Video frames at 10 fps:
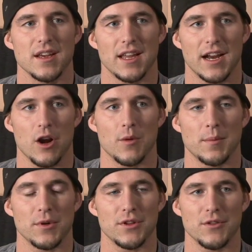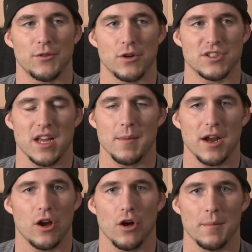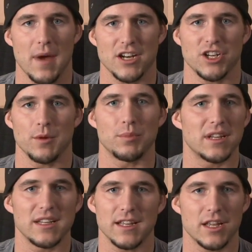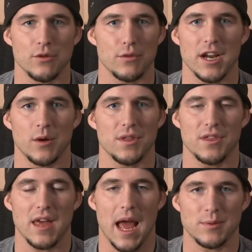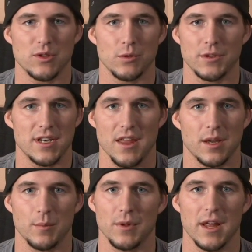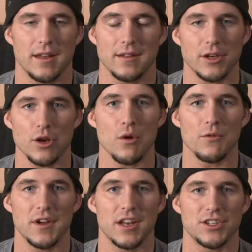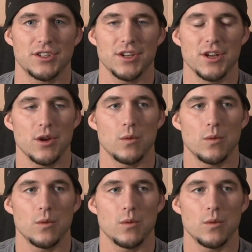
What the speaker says: Like I remember the first time I called a match completely in the ring with absolutely nothing planned, like no finish,